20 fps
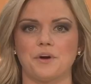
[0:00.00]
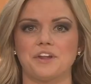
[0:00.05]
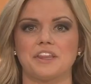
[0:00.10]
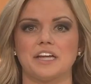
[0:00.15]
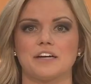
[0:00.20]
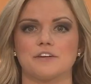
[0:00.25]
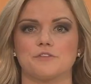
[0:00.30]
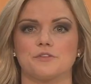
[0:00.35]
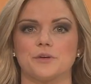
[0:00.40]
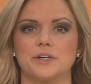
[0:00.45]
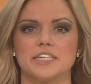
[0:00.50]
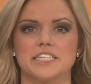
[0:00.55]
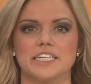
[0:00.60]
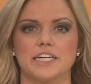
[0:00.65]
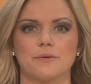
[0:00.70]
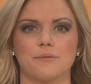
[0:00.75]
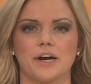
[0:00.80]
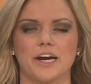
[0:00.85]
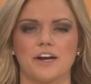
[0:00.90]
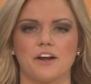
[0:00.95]
With that
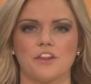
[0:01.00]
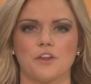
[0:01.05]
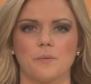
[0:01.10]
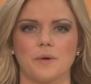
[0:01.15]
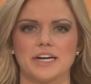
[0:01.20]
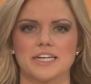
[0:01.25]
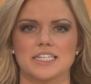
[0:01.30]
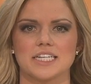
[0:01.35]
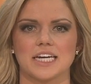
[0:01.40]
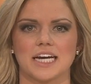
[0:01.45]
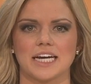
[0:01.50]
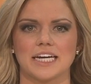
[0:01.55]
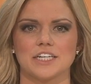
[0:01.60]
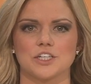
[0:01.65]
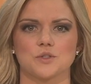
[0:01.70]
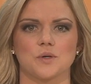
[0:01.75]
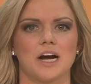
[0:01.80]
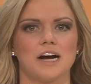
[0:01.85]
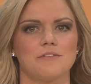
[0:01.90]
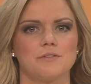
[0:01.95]
freezing rain on the way
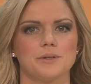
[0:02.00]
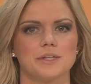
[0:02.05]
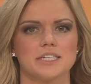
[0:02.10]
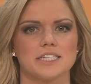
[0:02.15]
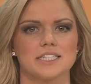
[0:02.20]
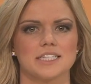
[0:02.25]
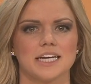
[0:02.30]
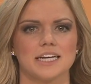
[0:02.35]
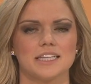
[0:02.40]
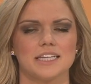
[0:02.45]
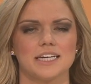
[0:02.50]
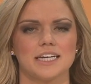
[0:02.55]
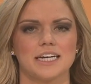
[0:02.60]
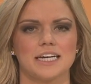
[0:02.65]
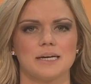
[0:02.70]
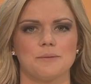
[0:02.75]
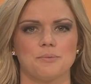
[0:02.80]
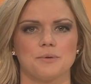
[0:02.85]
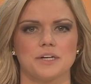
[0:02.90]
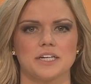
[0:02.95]
tonight, travel is
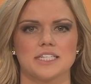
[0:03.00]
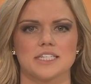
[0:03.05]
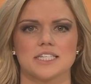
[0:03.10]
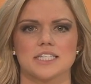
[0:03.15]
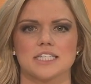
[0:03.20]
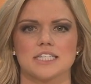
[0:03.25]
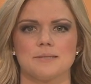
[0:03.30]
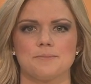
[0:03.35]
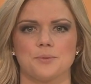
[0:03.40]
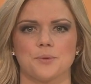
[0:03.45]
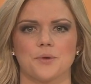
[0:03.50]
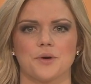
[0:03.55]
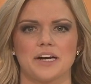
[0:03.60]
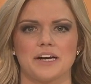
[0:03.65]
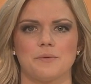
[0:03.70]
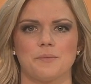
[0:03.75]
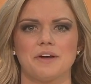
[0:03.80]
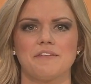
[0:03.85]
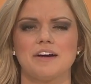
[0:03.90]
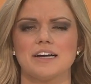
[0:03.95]
likely going to get pretty
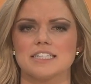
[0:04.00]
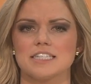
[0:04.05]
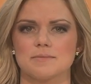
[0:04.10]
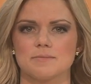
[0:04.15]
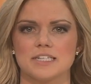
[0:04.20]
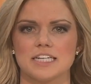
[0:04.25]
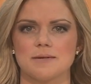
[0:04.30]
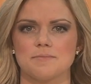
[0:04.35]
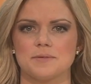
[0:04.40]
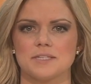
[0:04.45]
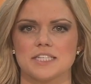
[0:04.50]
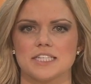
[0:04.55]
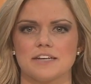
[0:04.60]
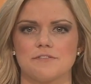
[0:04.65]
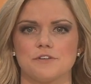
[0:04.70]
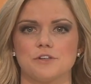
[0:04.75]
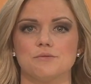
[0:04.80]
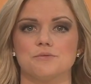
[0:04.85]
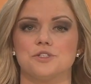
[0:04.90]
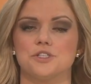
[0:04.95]
slippery, and we've got some
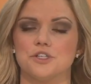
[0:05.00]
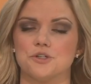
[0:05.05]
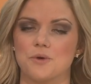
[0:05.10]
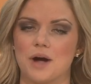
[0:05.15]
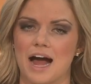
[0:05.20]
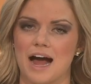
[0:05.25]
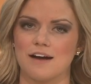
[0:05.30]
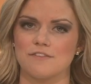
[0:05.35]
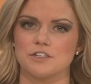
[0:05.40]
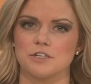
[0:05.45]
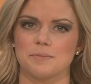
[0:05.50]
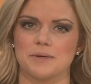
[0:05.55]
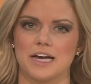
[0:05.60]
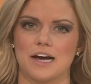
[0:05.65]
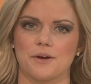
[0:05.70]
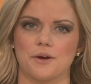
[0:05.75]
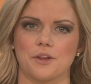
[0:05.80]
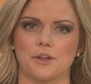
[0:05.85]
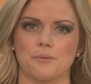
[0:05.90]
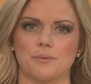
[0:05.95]
tips if you do have to
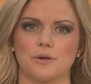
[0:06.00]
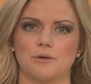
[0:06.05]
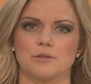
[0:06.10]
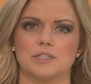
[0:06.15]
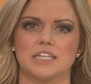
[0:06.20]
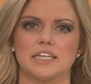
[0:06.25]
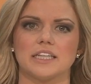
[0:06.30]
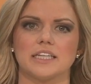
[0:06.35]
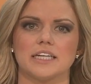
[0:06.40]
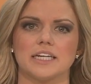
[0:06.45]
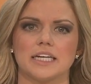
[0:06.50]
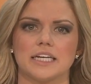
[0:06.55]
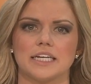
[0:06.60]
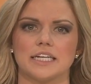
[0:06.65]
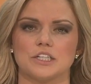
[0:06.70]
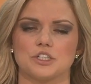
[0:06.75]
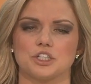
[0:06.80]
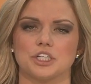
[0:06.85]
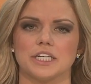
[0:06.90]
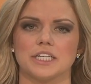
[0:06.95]
be out on the roads in the
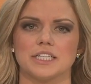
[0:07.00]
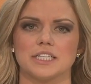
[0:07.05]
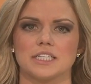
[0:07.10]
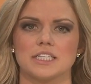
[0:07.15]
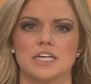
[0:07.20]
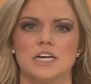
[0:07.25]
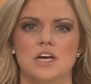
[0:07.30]
conditions.